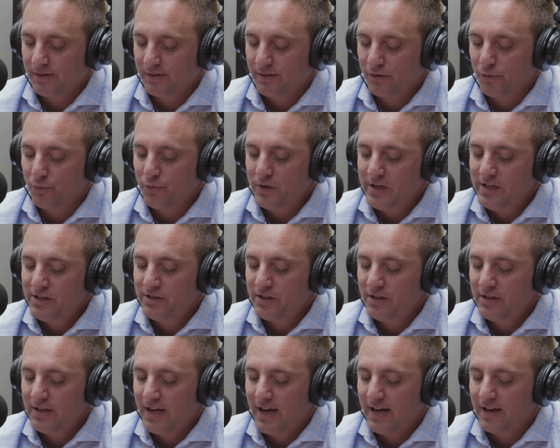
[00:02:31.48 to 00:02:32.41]
The
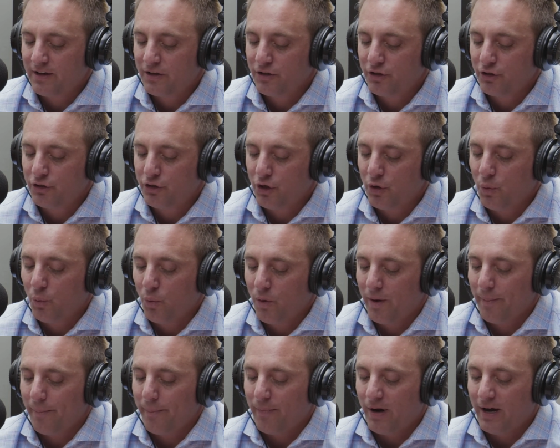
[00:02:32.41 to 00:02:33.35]
reason that you don't
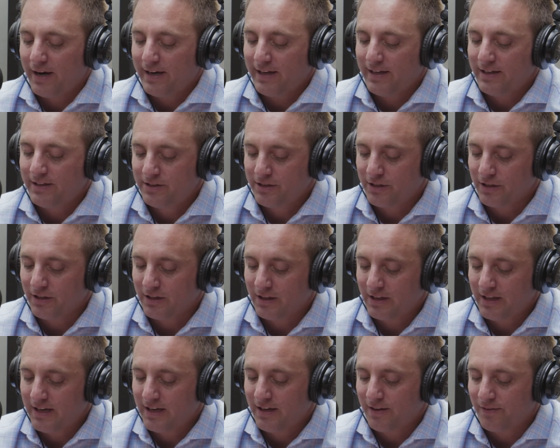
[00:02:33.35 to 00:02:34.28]
want money to
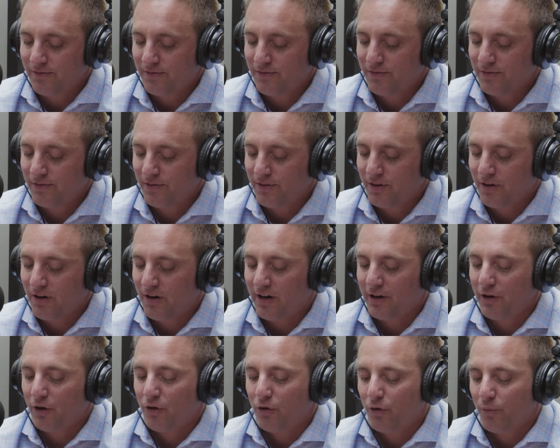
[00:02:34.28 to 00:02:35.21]
live
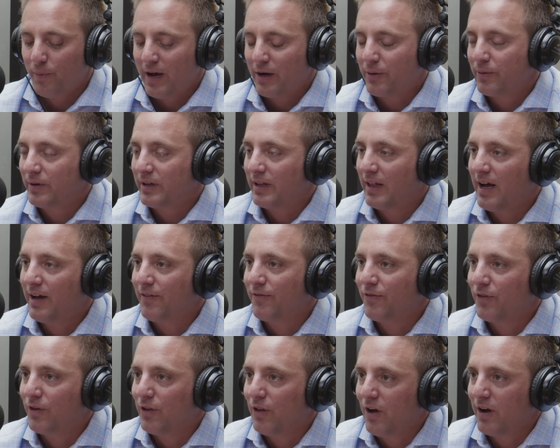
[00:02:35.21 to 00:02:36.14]
on a home equity line
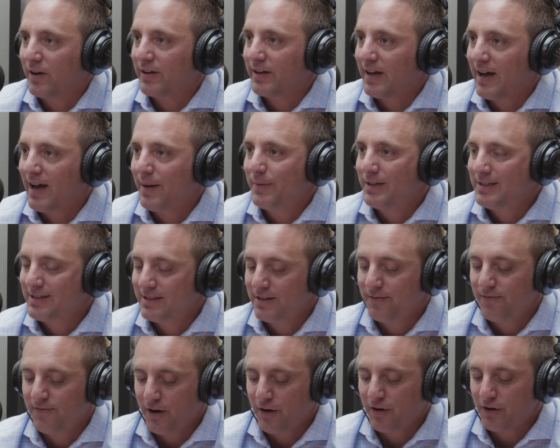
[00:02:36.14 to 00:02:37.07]
for a long time is
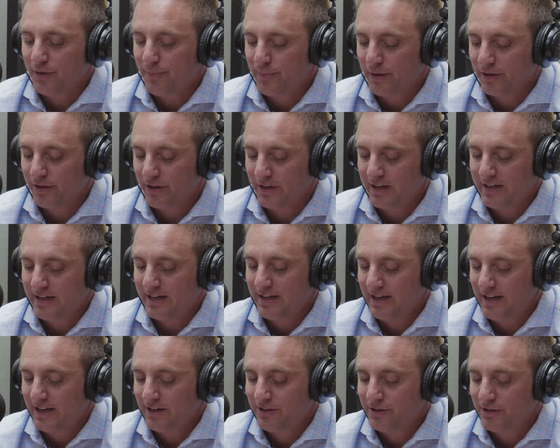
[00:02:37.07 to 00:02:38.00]
the variability in
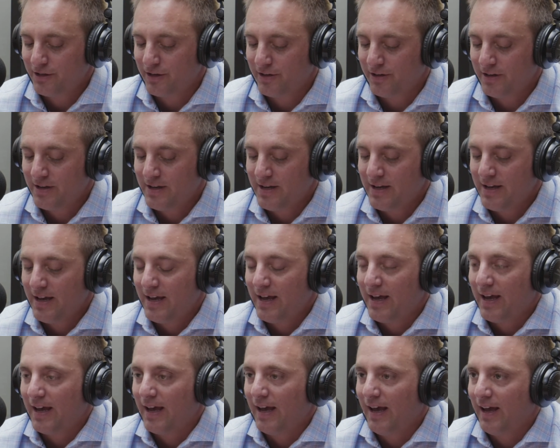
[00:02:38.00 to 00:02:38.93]
nature.
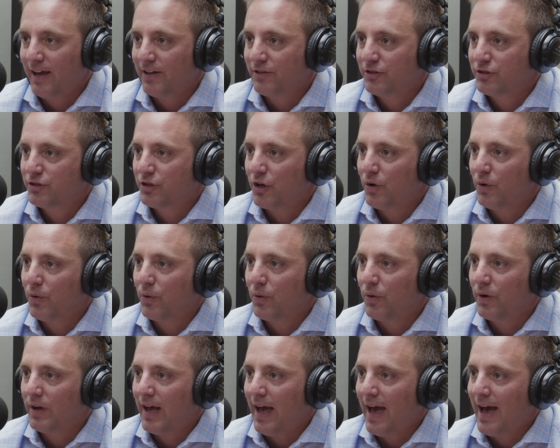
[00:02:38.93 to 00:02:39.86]
And
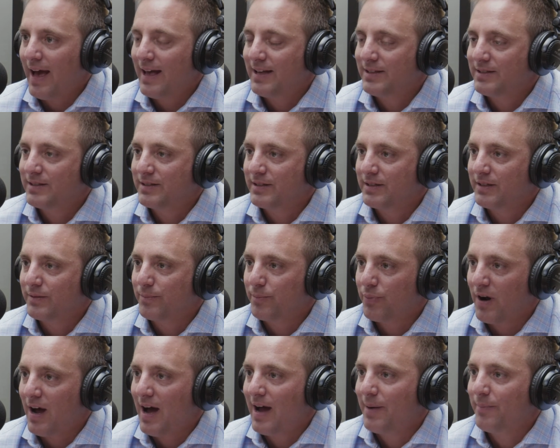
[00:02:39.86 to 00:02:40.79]
so as
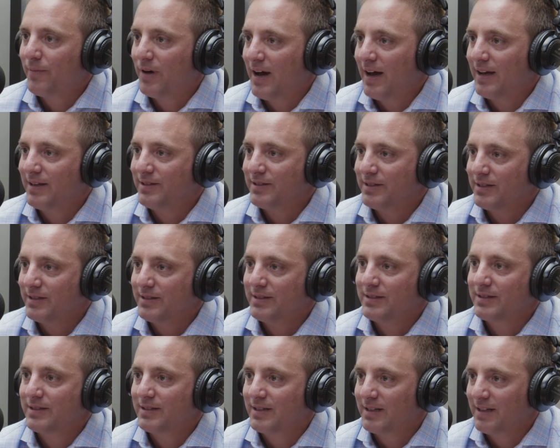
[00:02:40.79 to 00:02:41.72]
prime
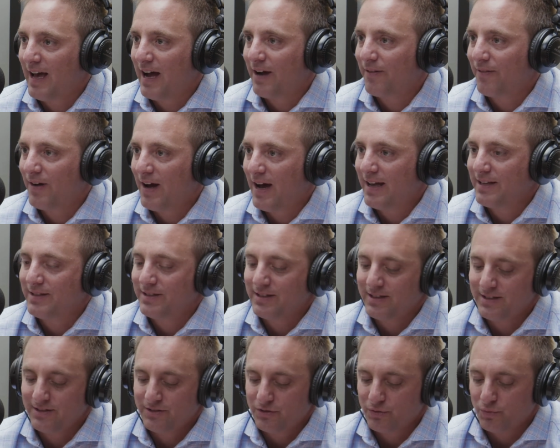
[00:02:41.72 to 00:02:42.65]
rises, that
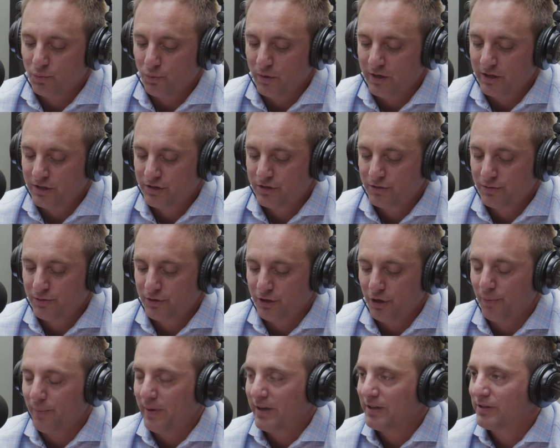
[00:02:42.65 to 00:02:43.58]
rises, which,
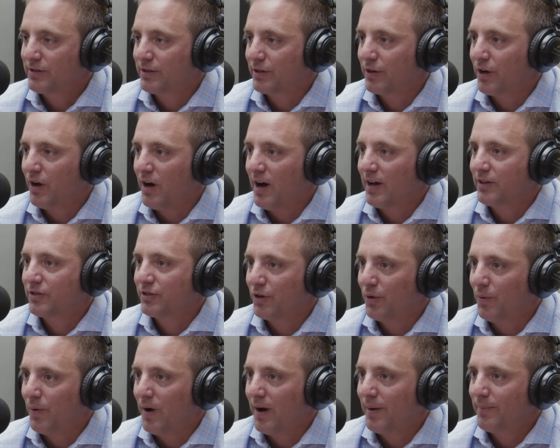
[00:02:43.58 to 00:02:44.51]
makes the cost
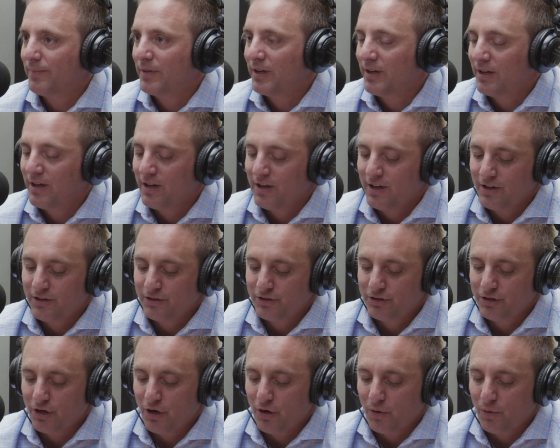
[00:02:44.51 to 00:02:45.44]
go up.
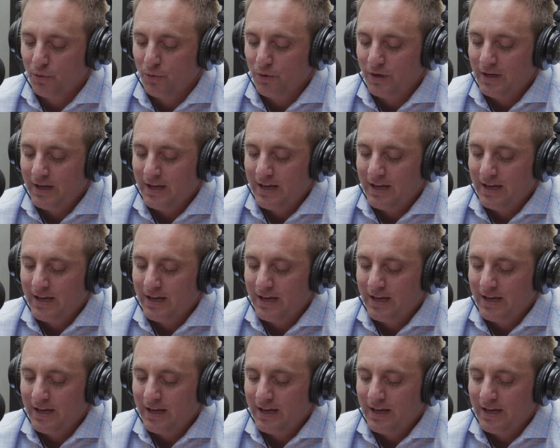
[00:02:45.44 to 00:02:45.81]
So